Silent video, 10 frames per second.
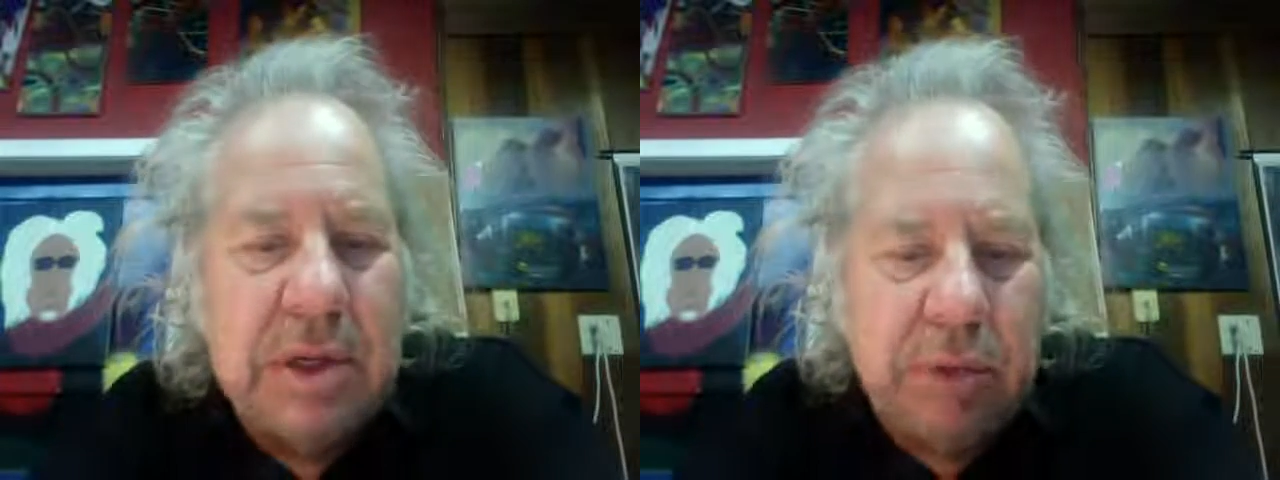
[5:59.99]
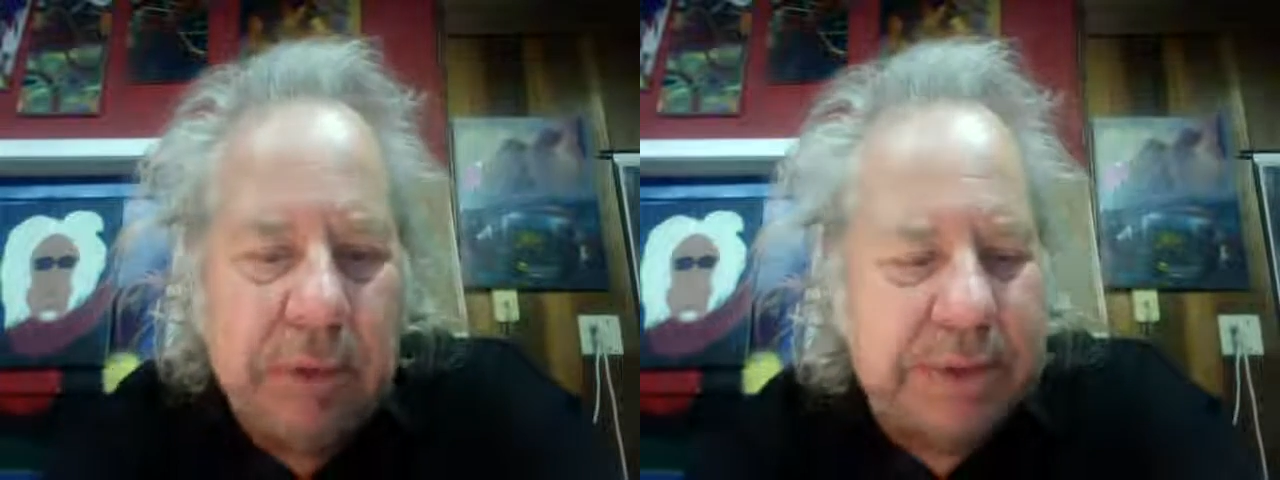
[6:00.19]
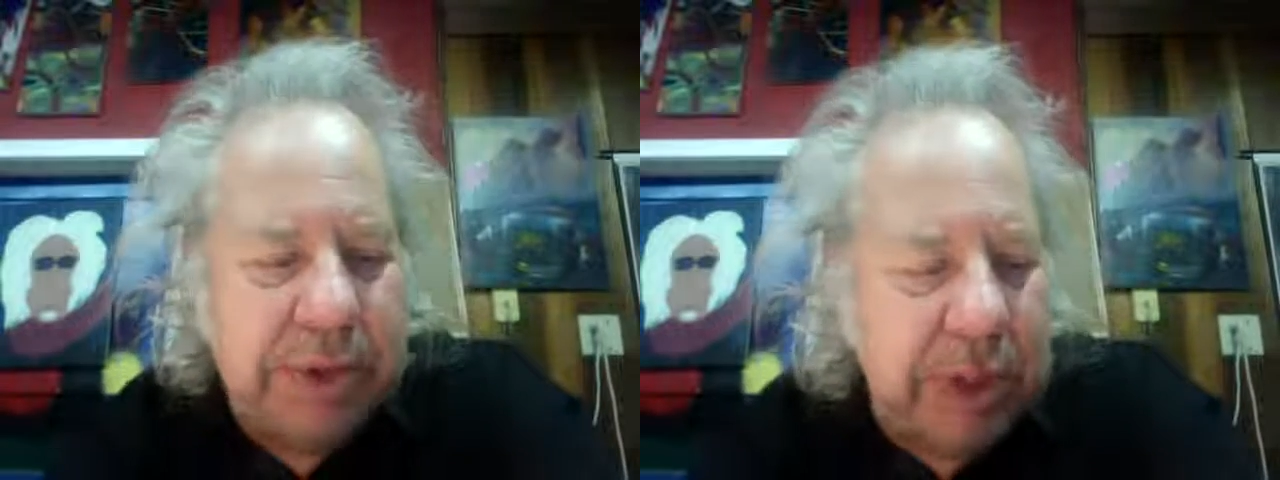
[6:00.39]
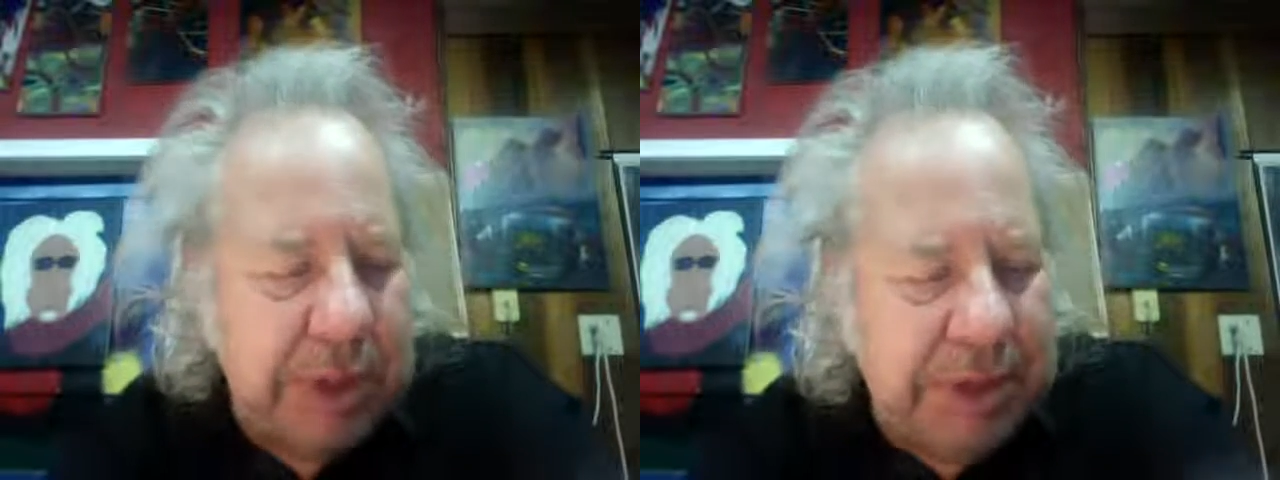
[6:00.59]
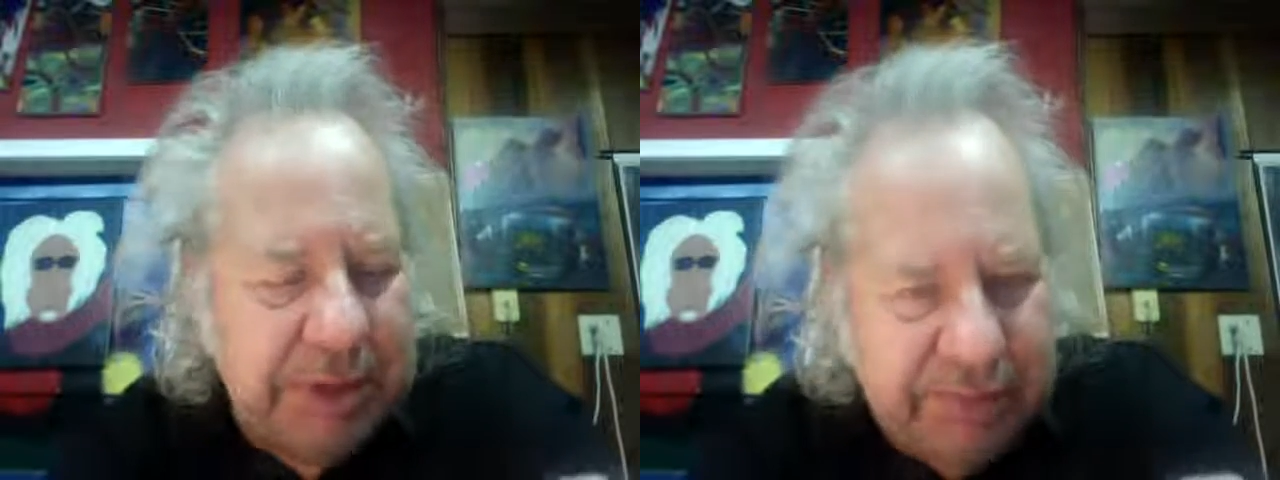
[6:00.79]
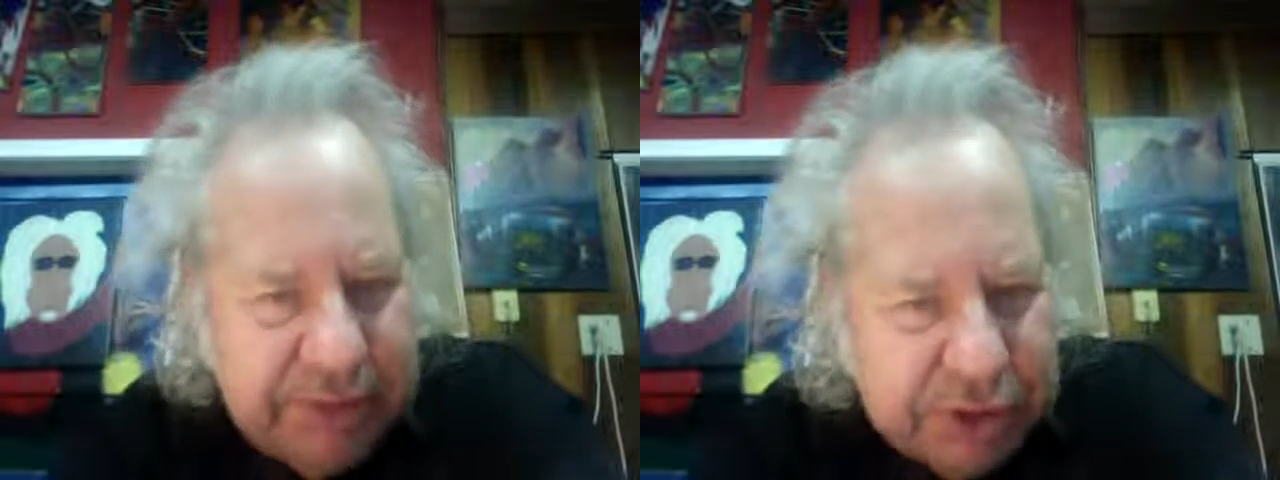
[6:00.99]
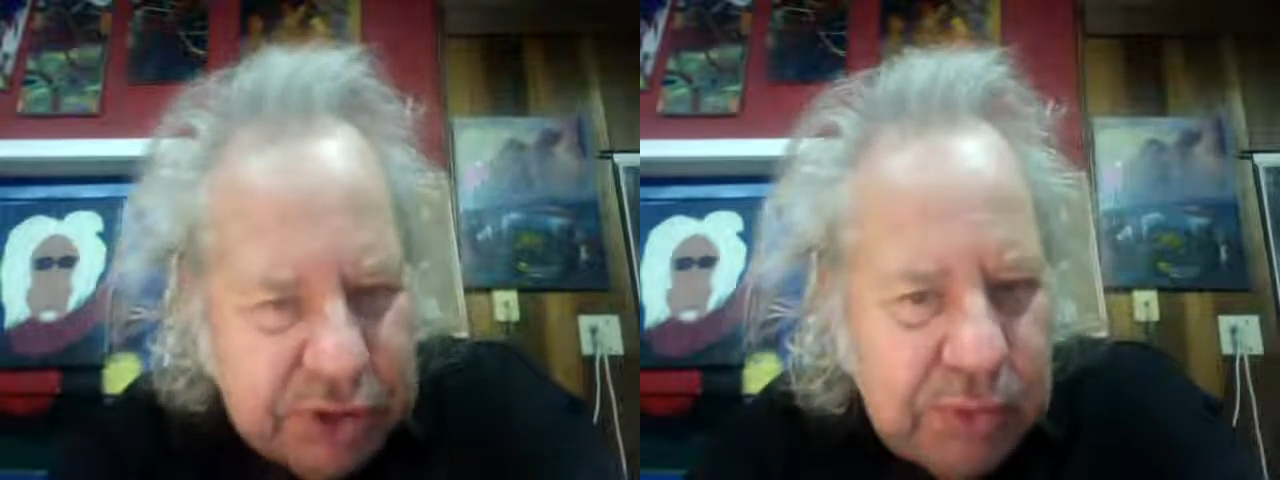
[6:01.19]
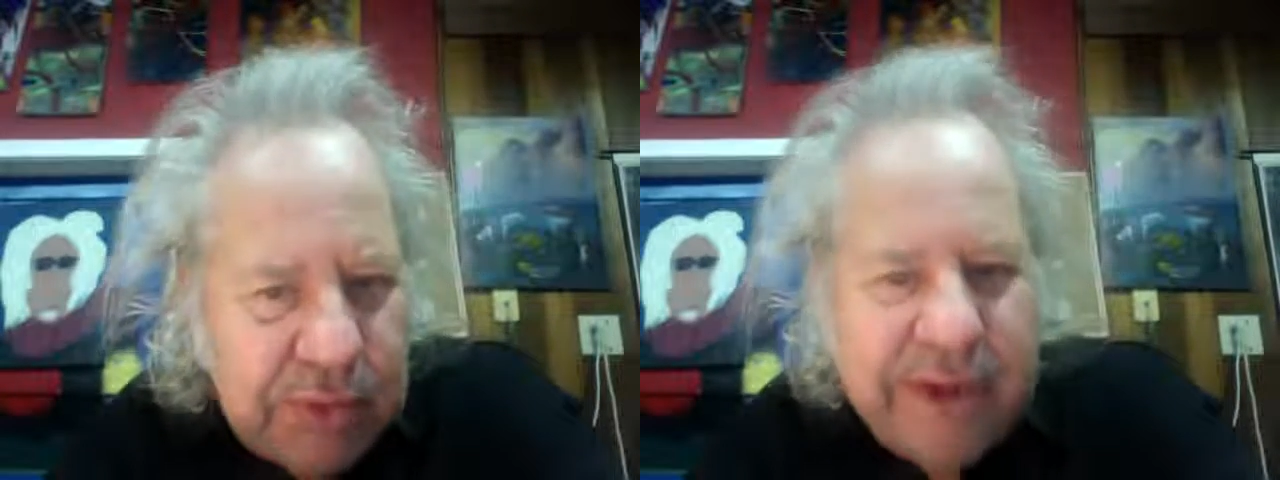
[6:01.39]
where we're talking about the French
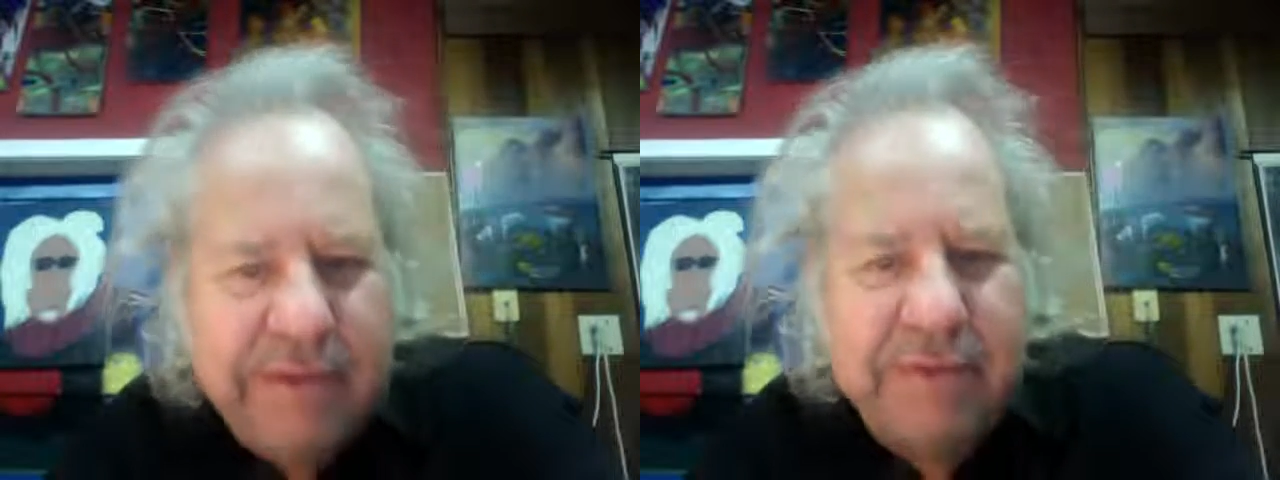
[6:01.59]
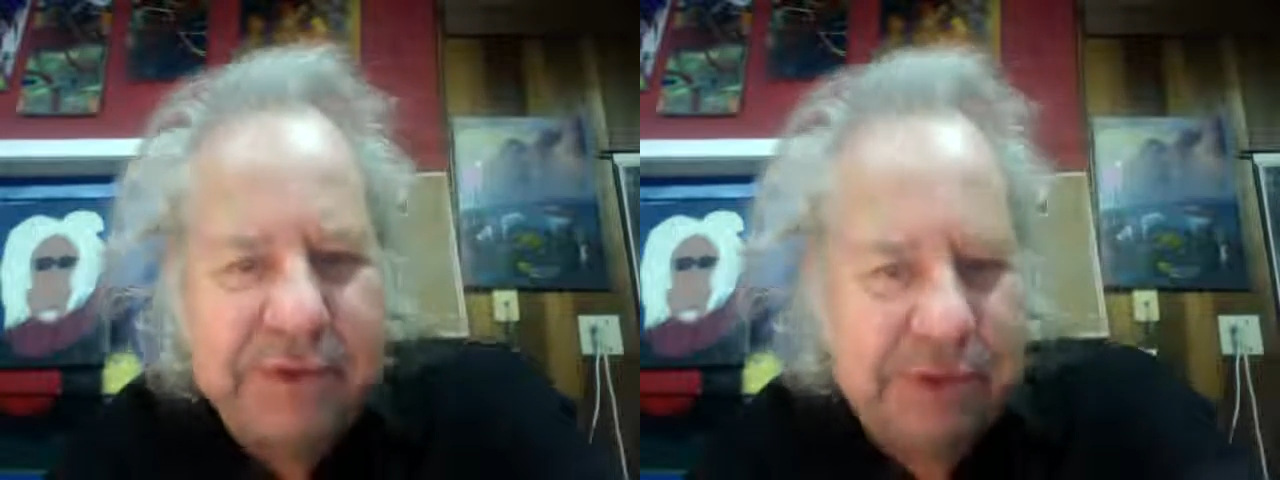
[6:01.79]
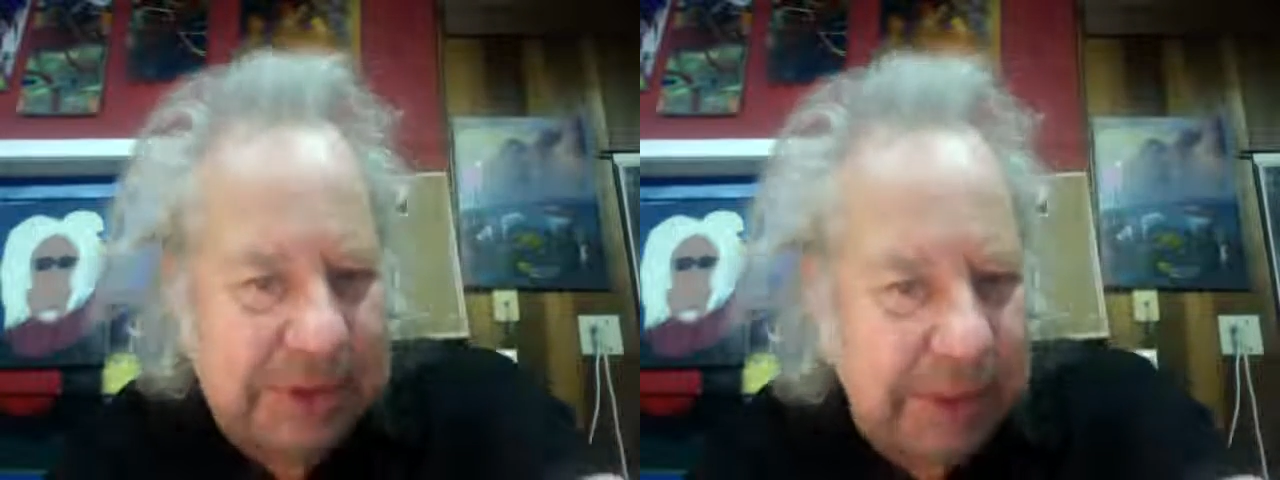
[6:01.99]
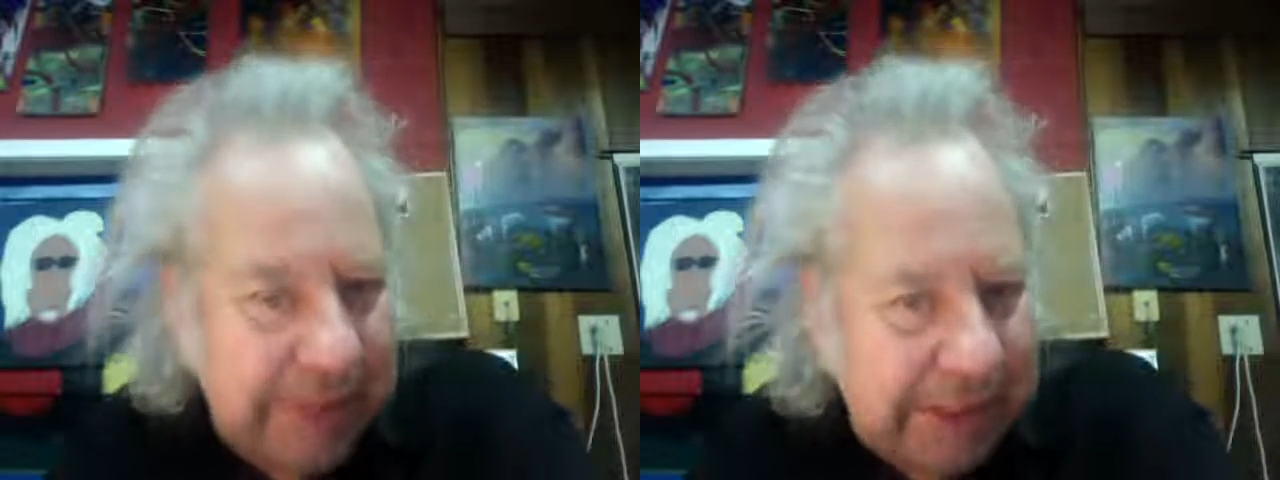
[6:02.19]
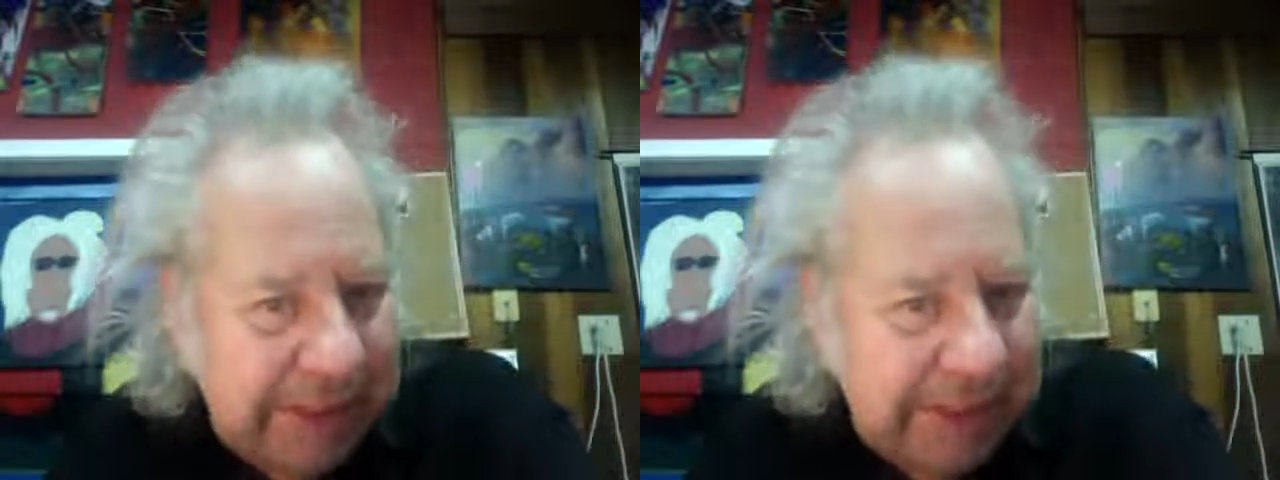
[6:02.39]
New Wave, which is coming into the